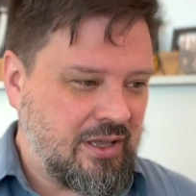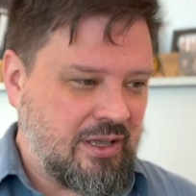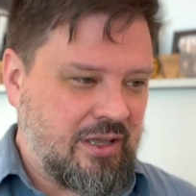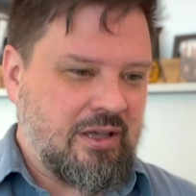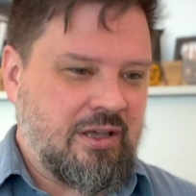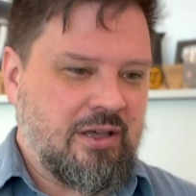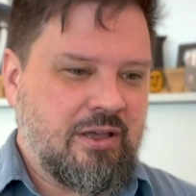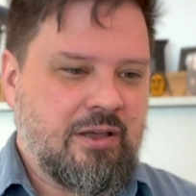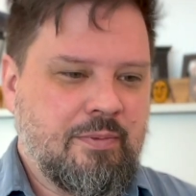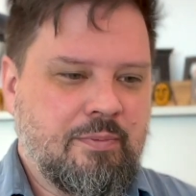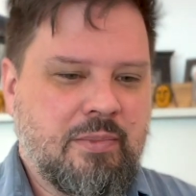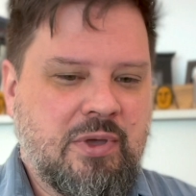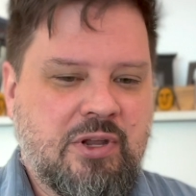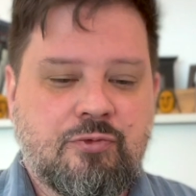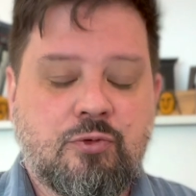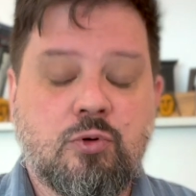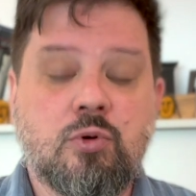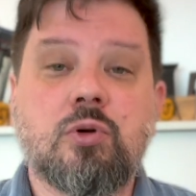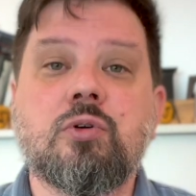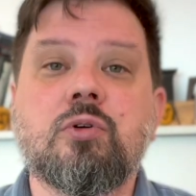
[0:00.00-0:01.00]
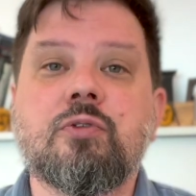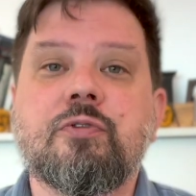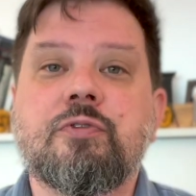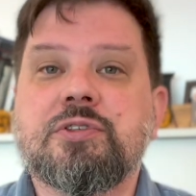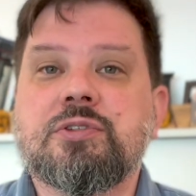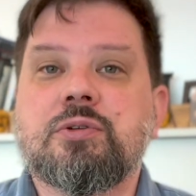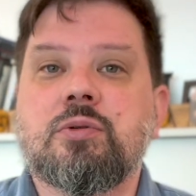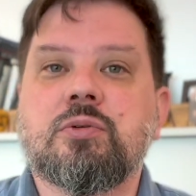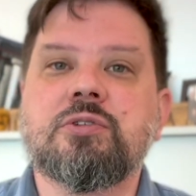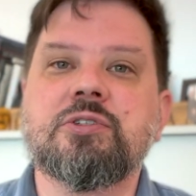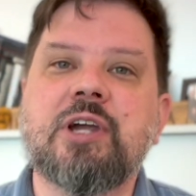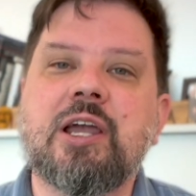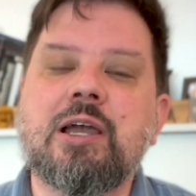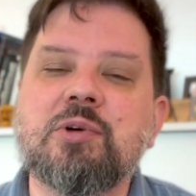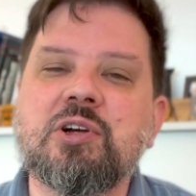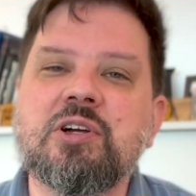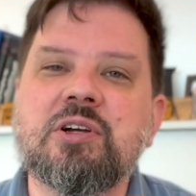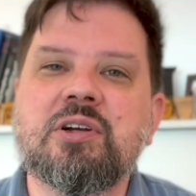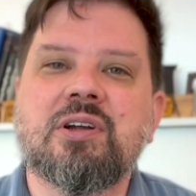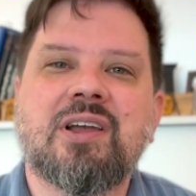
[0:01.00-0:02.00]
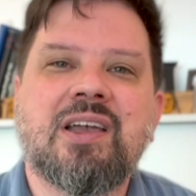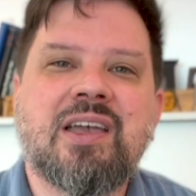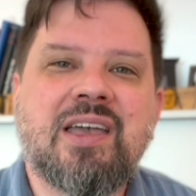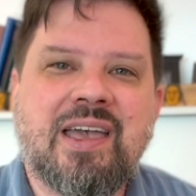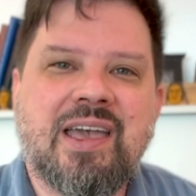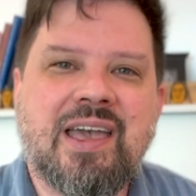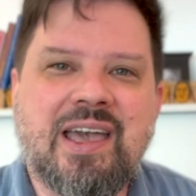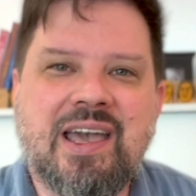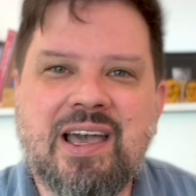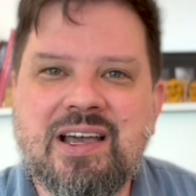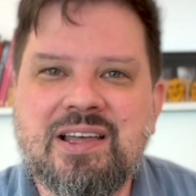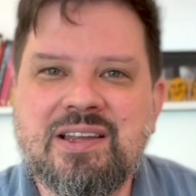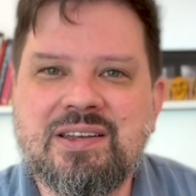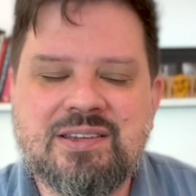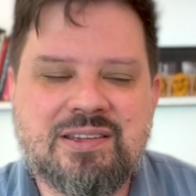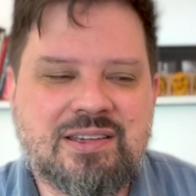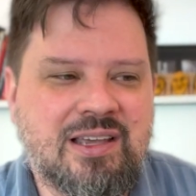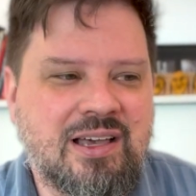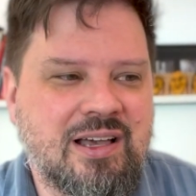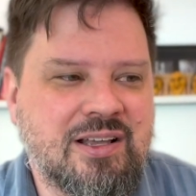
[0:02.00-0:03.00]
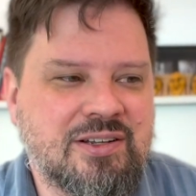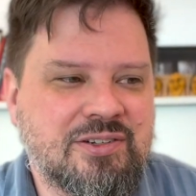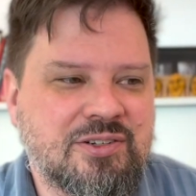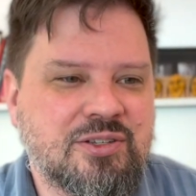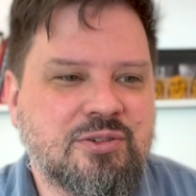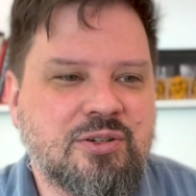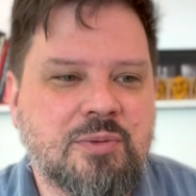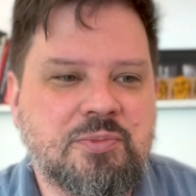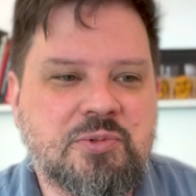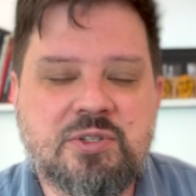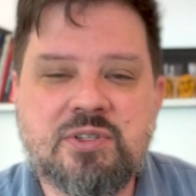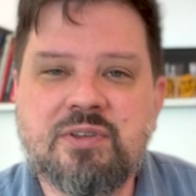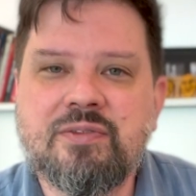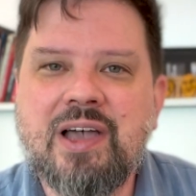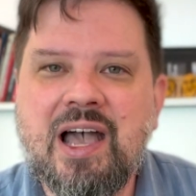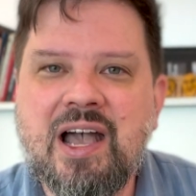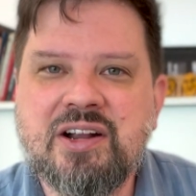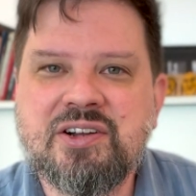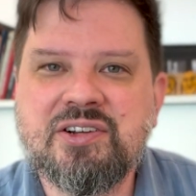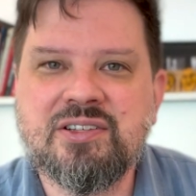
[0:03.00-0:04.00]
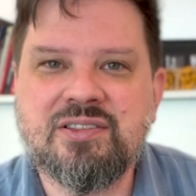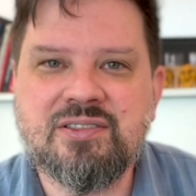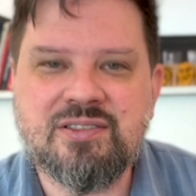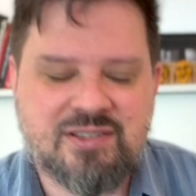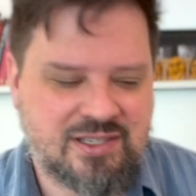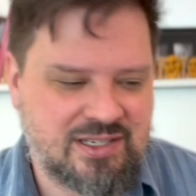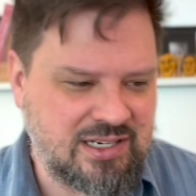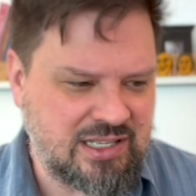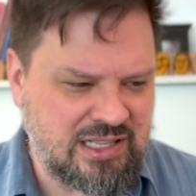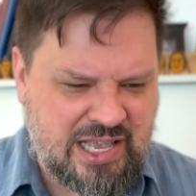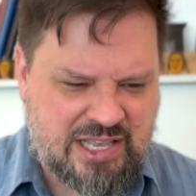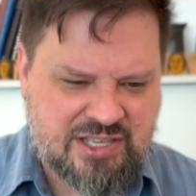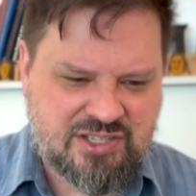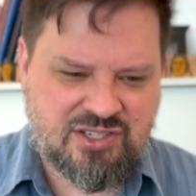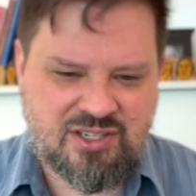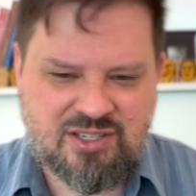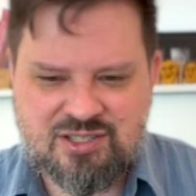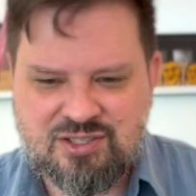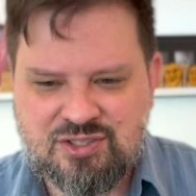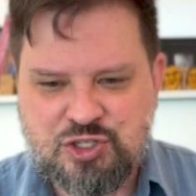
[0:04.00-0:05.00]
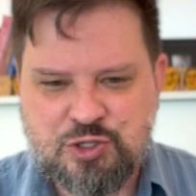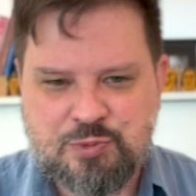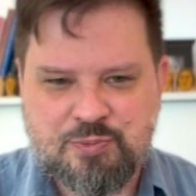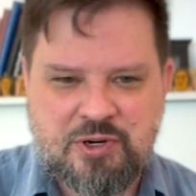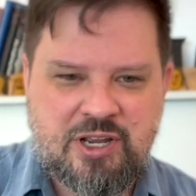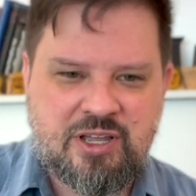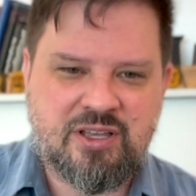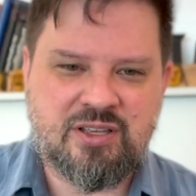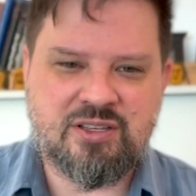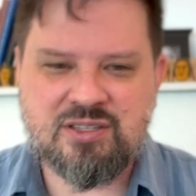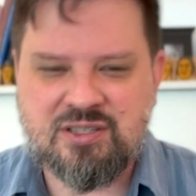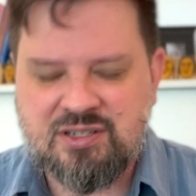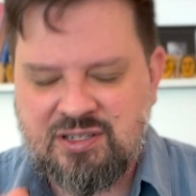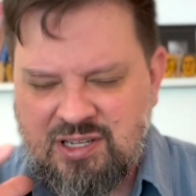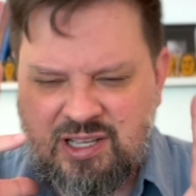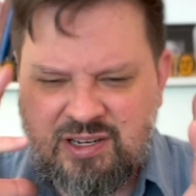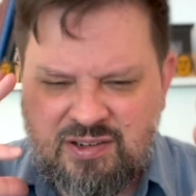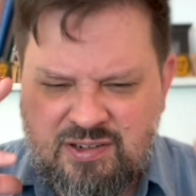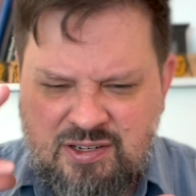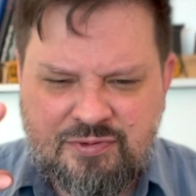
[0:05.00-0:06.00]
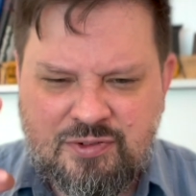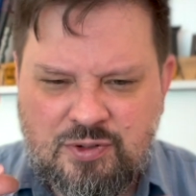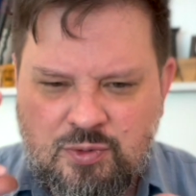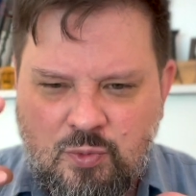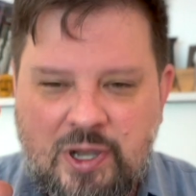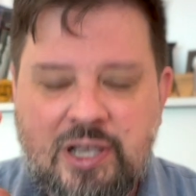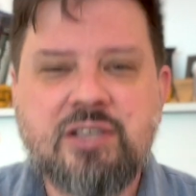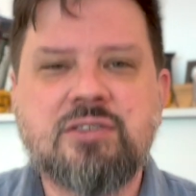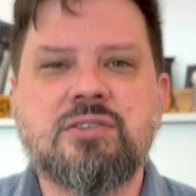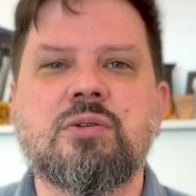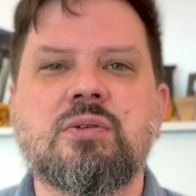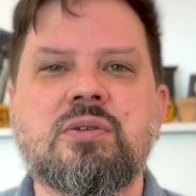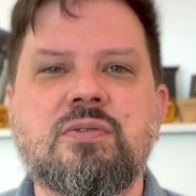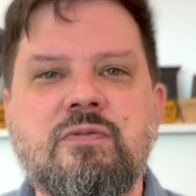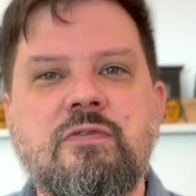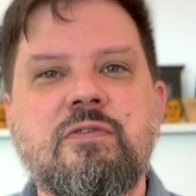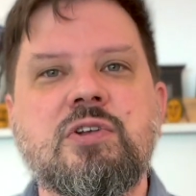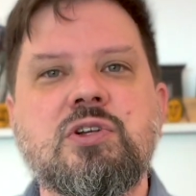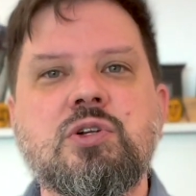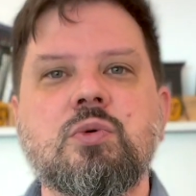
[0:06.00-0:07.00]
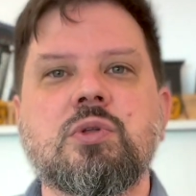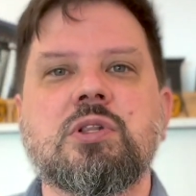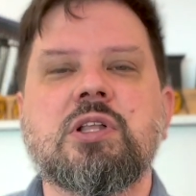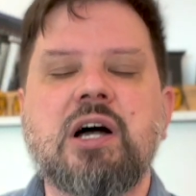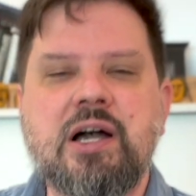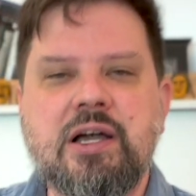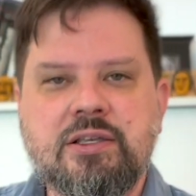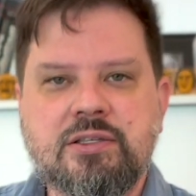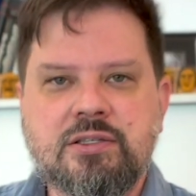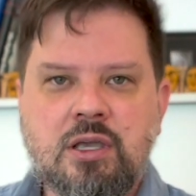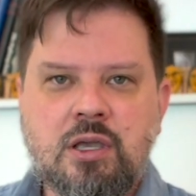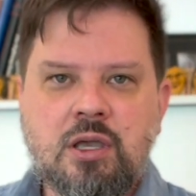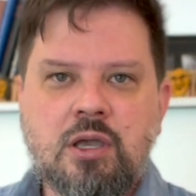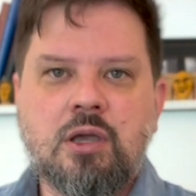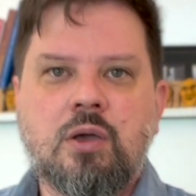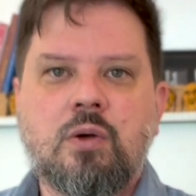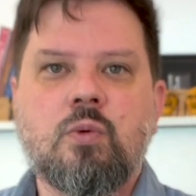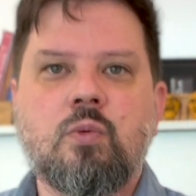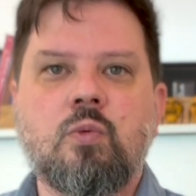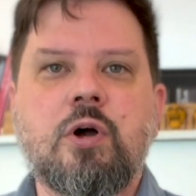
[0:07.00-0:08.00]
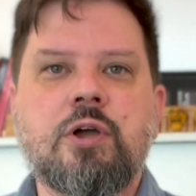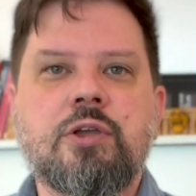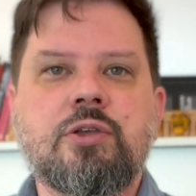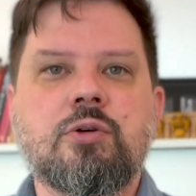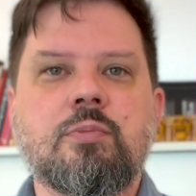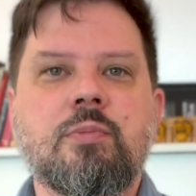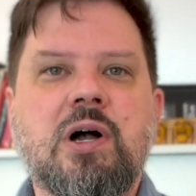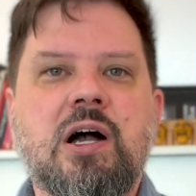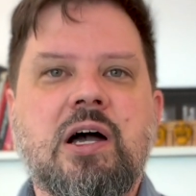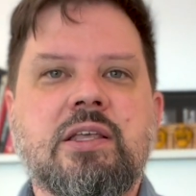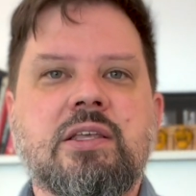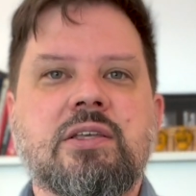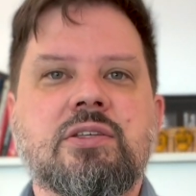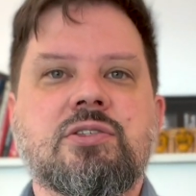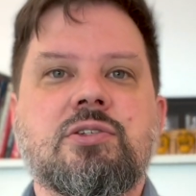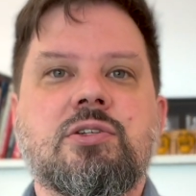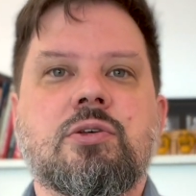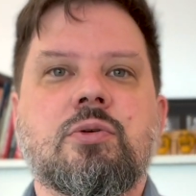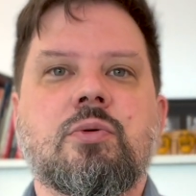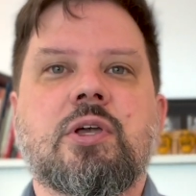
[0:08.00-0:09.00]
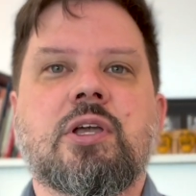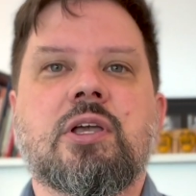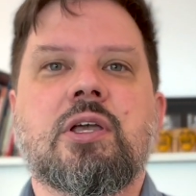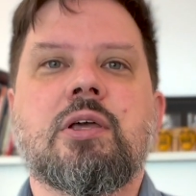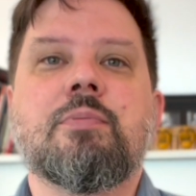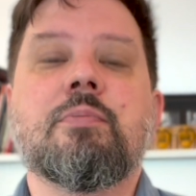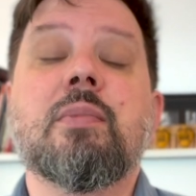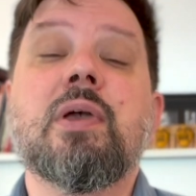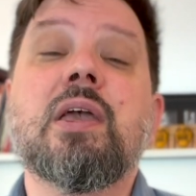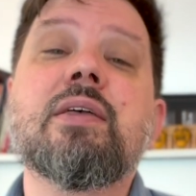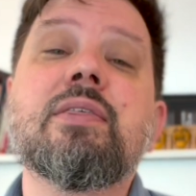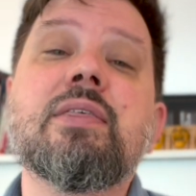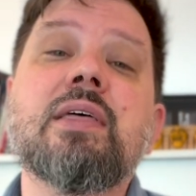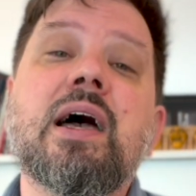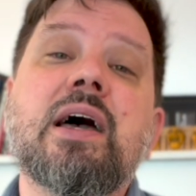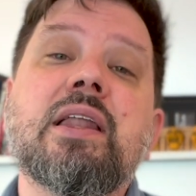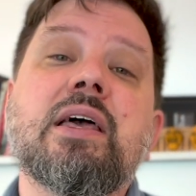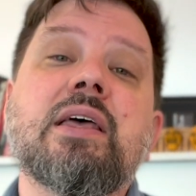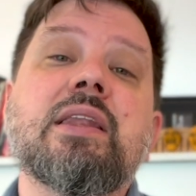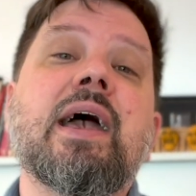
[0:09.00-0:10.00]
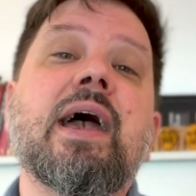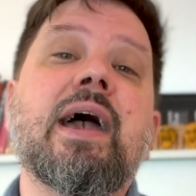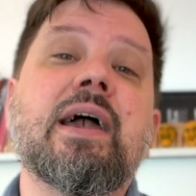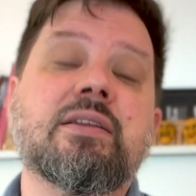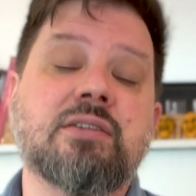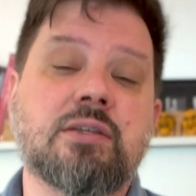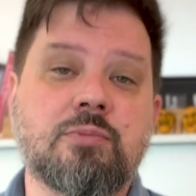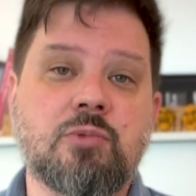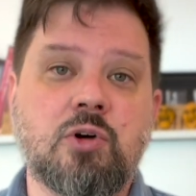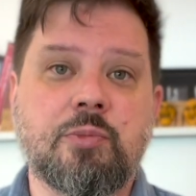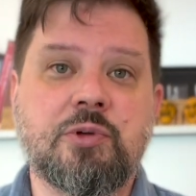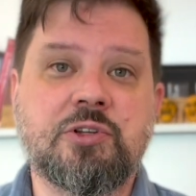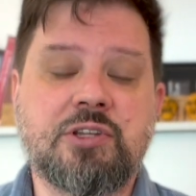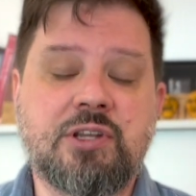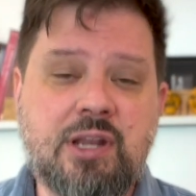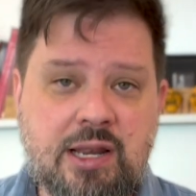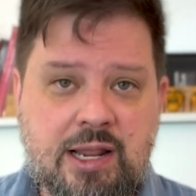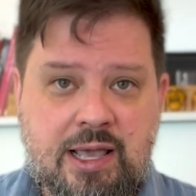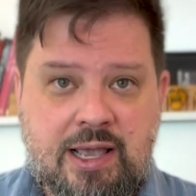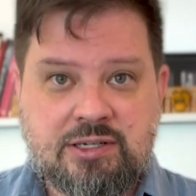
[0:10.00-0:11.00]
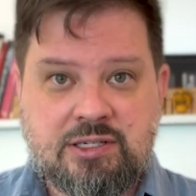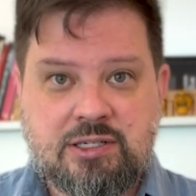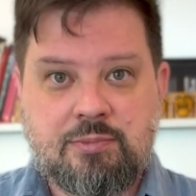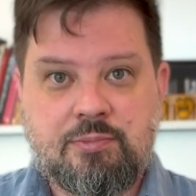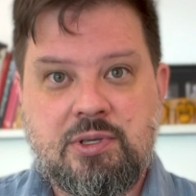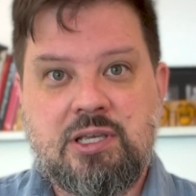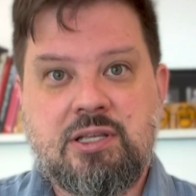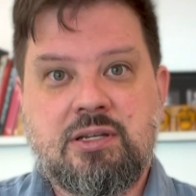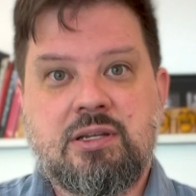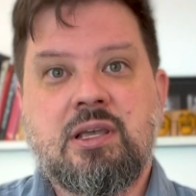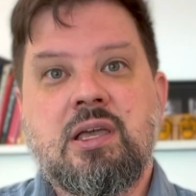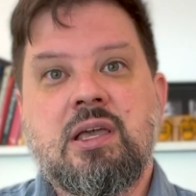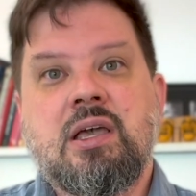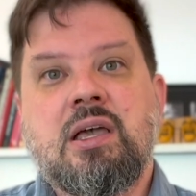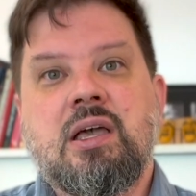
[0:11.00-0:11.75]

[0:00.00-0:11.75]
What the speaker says: metaphorical physical grammar and descriptors of actions and elastics and springs and different ways that you can visualize what your body is doing and make that an acting moment and an acting beat